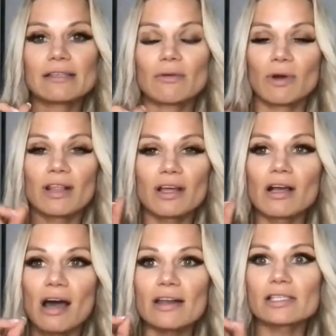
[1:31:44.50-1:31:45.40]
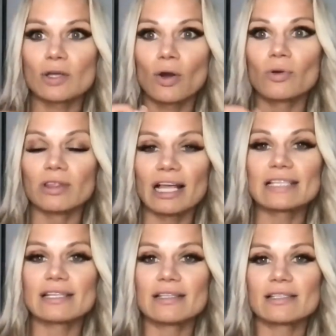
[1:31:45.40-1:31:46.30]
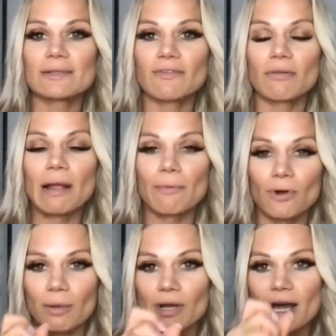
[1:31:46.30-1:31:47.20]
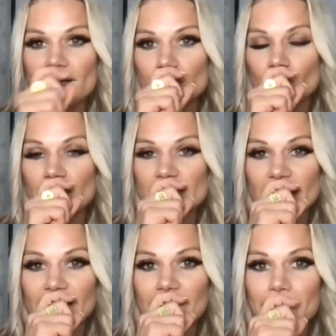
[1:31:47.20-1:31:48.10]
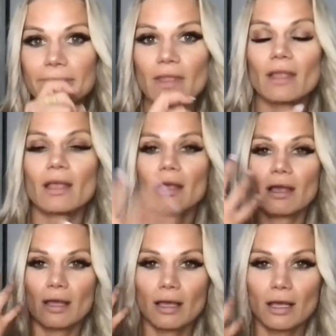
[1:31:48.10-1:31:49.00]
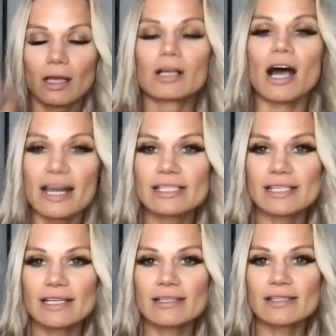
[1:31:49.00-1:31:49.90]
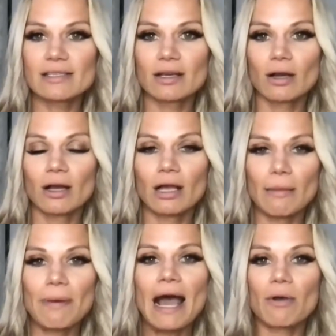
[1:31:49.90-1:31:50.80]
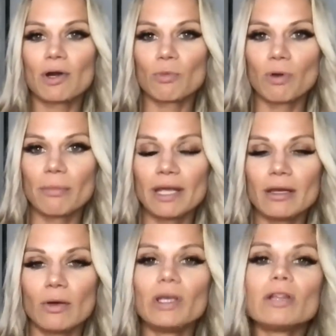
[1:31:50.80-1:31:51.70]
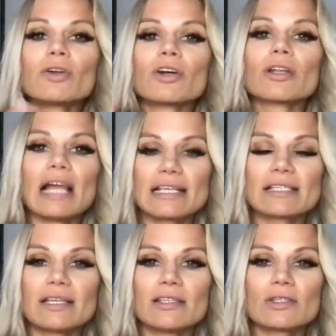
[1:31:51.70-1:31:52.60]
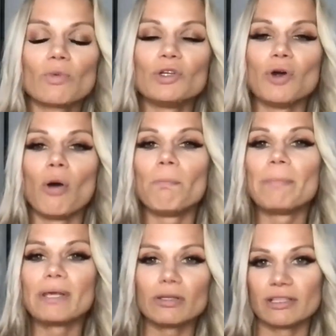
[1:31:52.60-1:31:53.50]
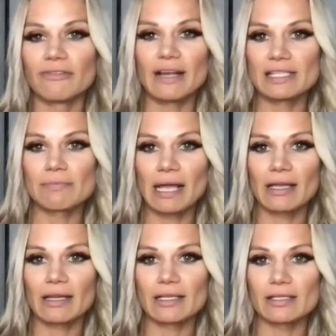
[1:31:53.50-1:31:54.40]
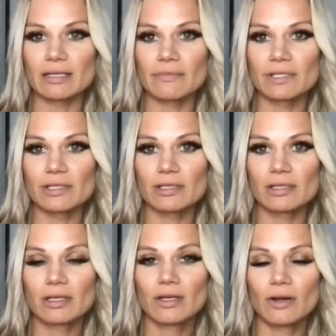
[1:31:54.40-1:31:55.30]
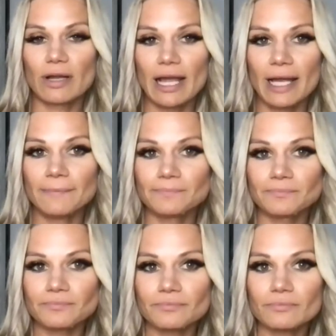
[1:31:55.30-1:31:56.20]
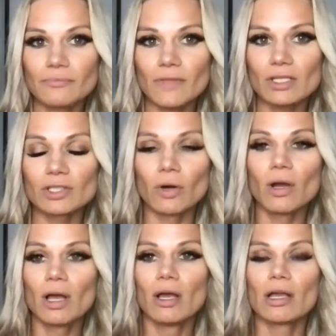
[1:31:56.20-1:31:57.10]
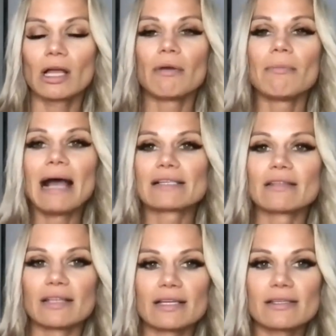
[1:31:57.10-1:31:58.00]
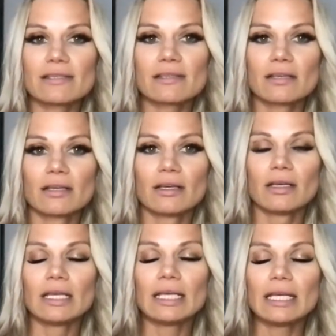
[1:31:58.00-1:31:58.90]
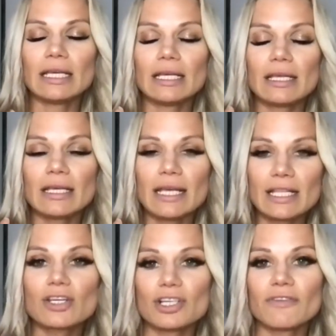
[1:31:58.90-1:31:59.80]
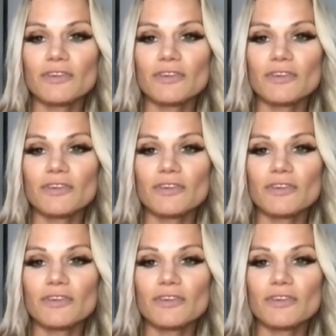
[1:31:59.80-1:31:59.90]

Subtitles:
one of the Goddess Code lessons from my program, Goddess Code, is like goddesses, empowered women, we learn lessons. We don't build defense mechanisms. Okay. So coming back to this, it's good to